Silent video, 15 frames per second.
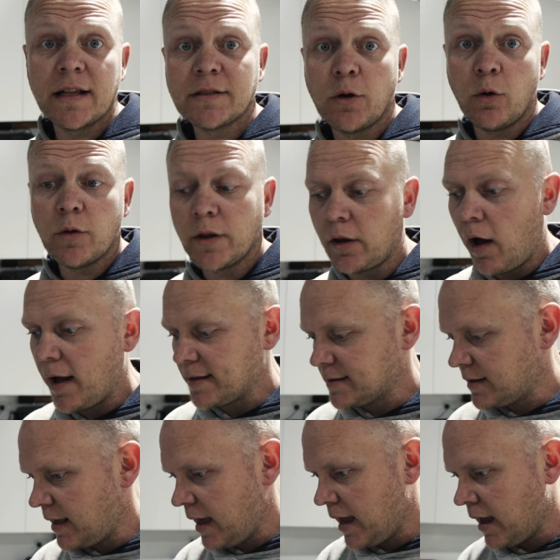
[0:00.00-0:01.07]
that's all the lights
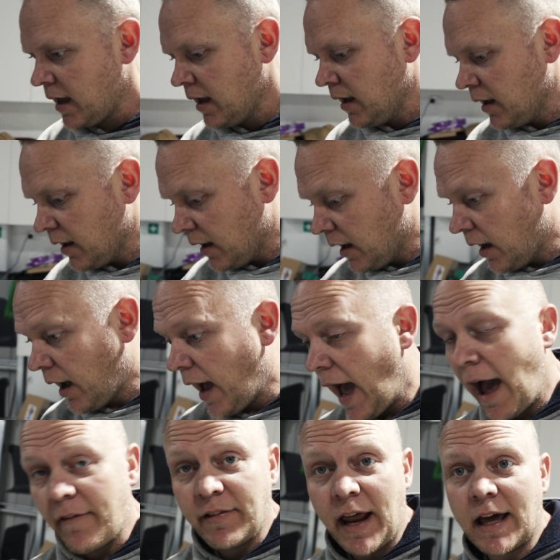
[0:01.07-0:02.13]
there.
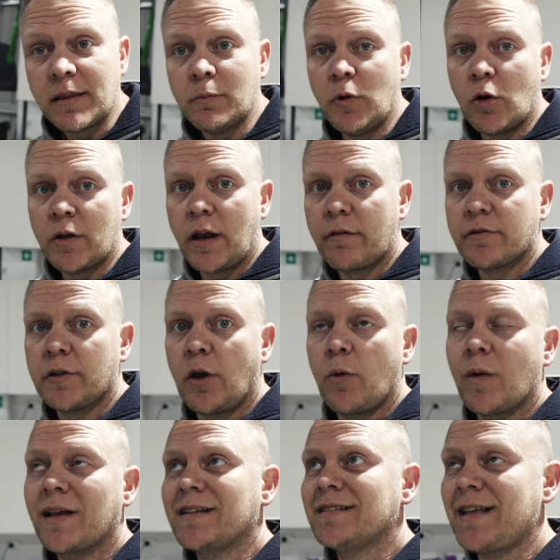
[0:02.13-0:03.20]
Haven't had them long enough to know
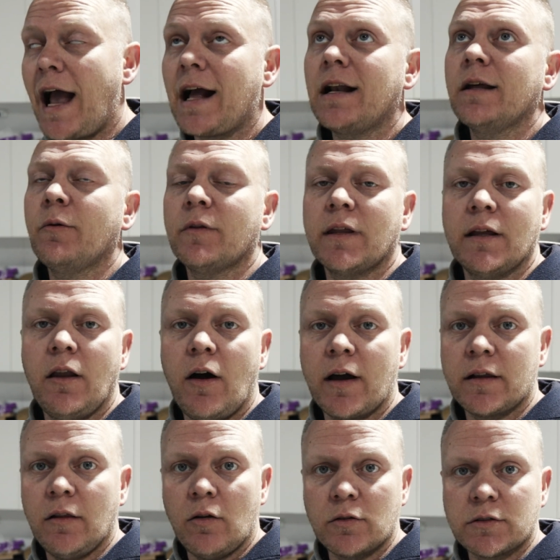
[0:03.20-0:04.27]
exactly what they're
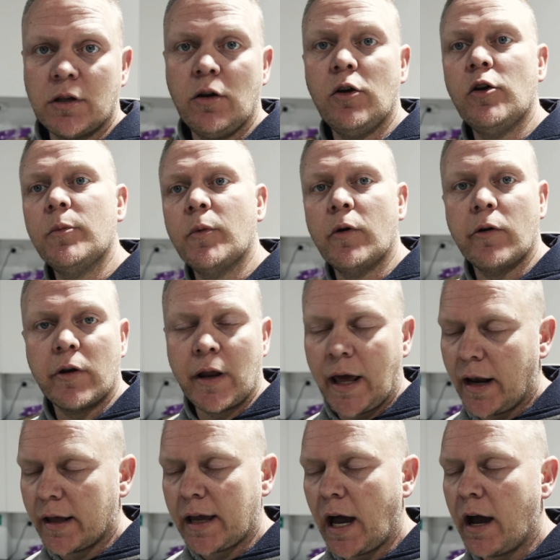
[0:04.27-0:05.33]
like long term,
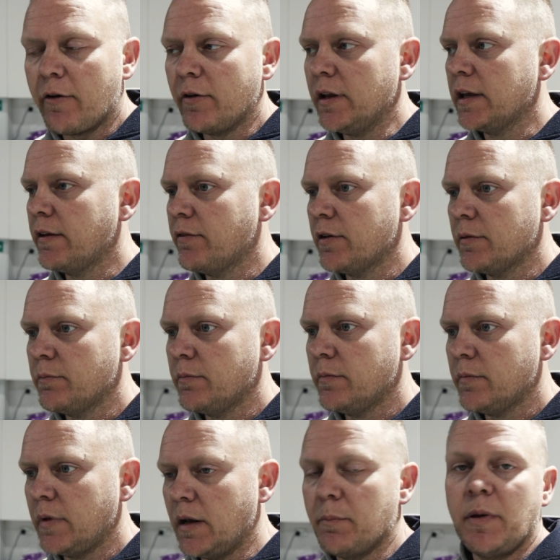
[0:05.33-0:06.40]
and I can't really give it
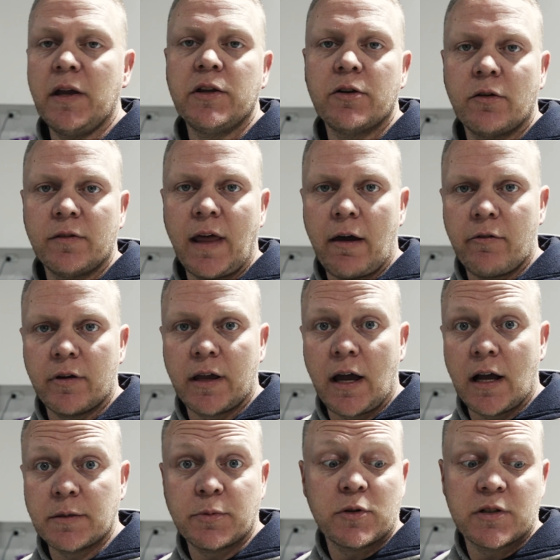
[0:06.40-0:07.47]
an opinion on that
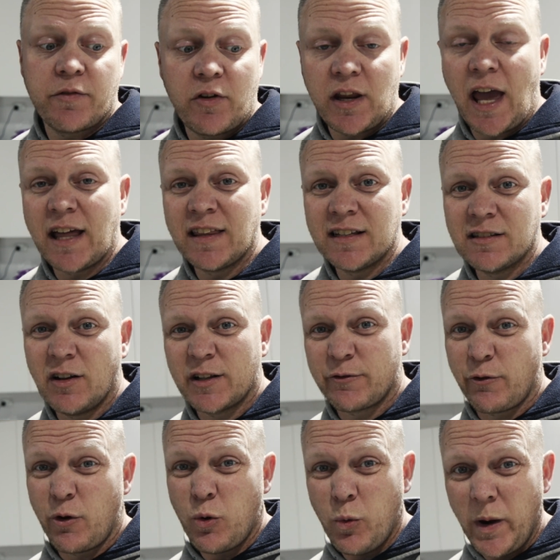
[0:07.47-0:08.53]
regards because I've only had these lights
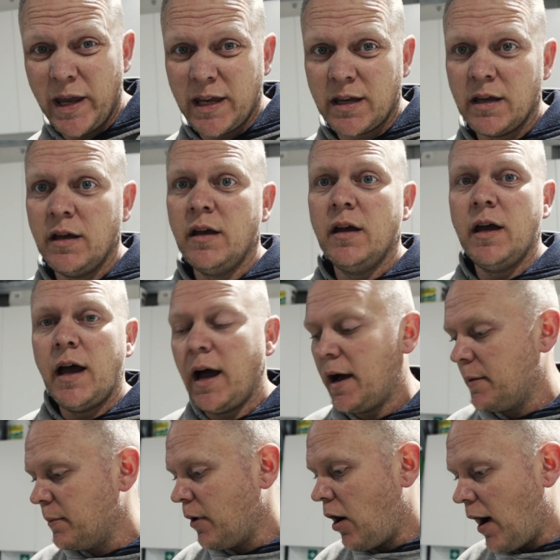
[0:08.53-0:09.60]
for a week.
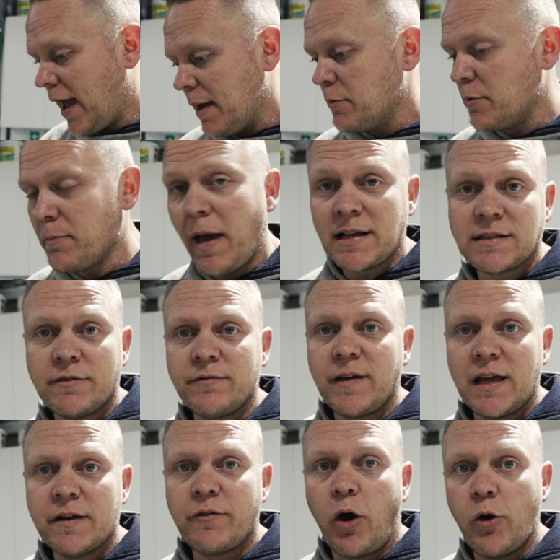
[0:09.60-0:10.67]
I am a massive
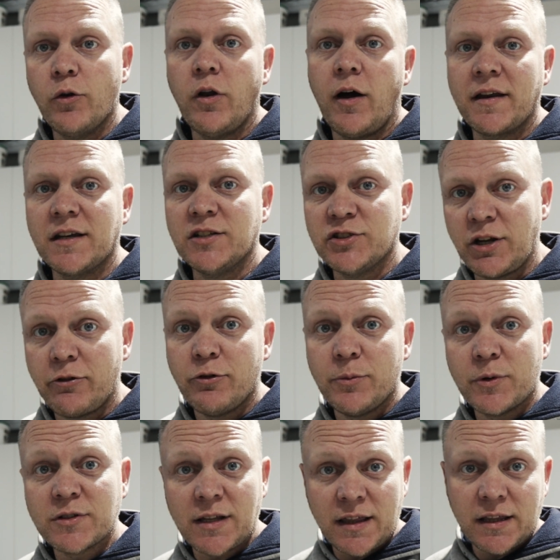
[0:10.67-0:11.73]
fan of Olight in general
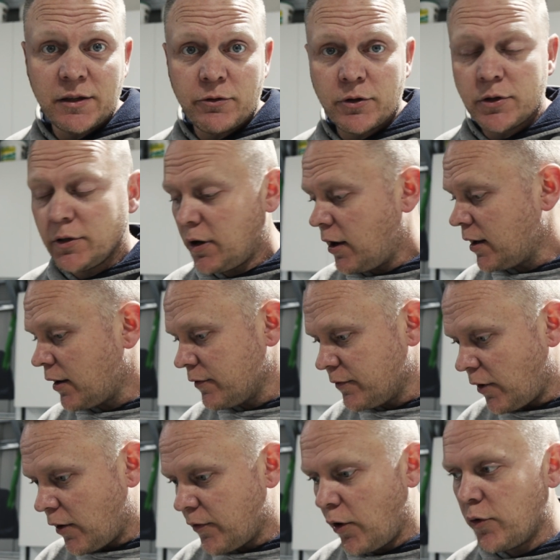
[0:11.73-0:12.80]
because I think they're a good light.
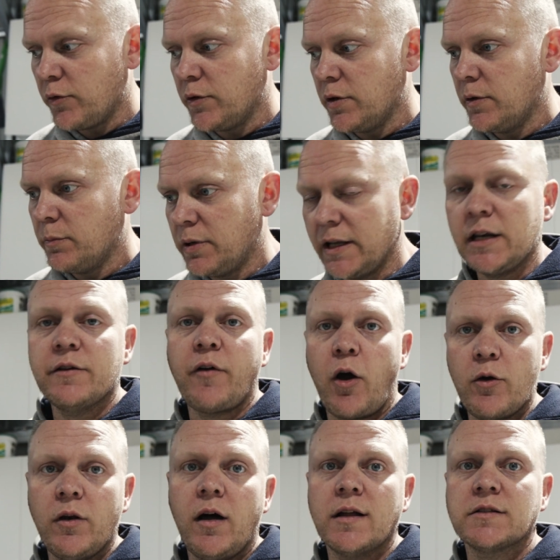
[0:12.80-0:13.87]
I've owned plenty of
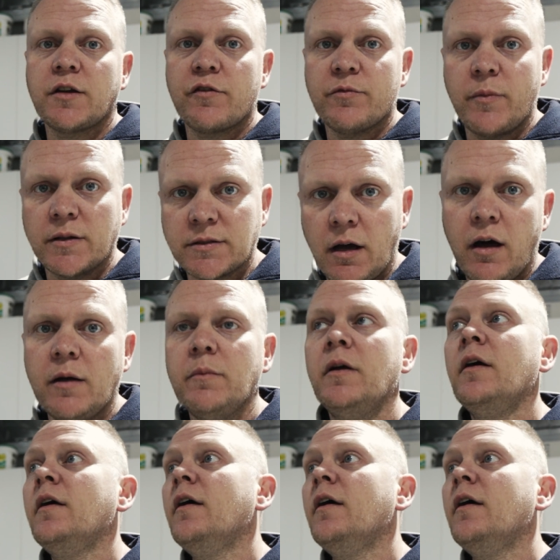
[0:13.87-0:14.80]
Olights over my time,